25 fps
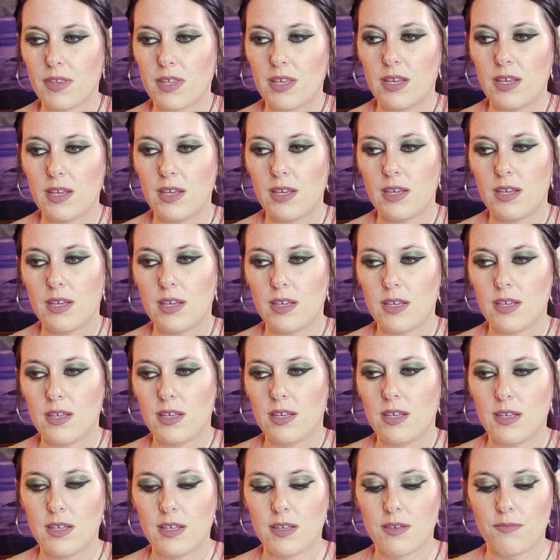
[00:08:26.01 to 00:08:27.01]

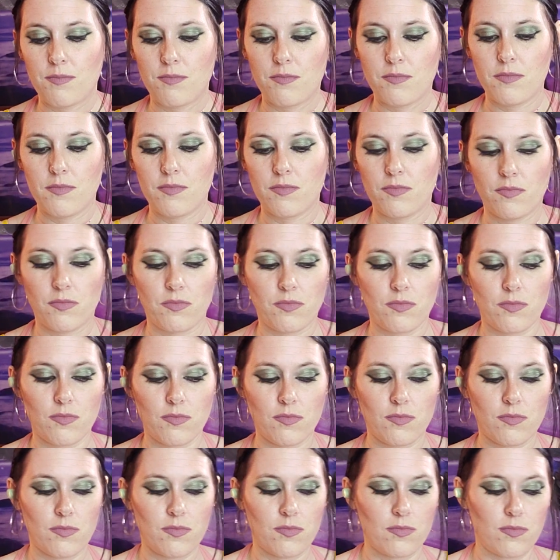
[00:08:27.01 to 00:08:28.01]

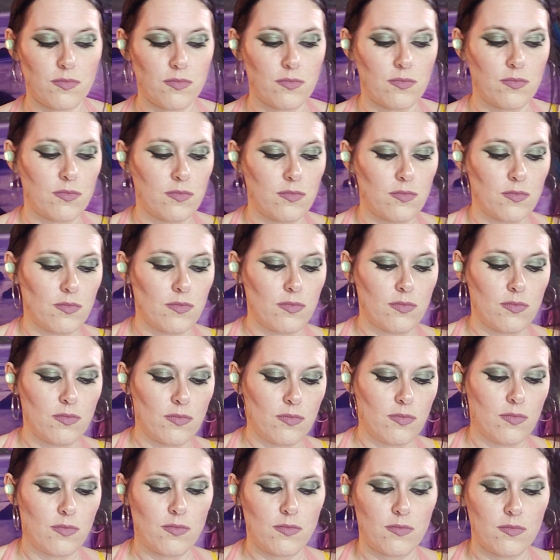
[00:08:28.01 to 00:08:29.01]

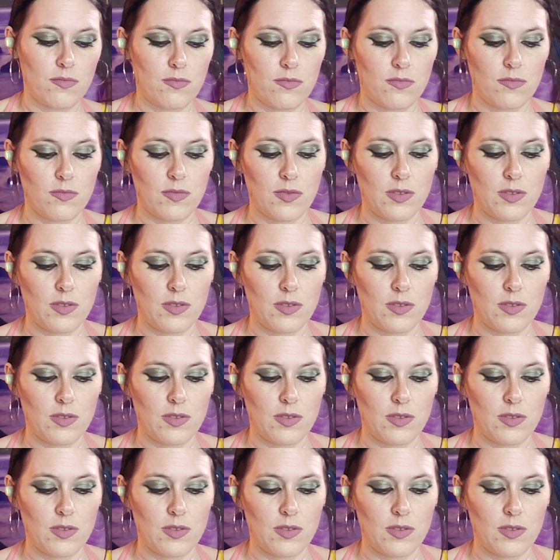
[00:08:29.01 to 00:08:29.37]
Nothing is said.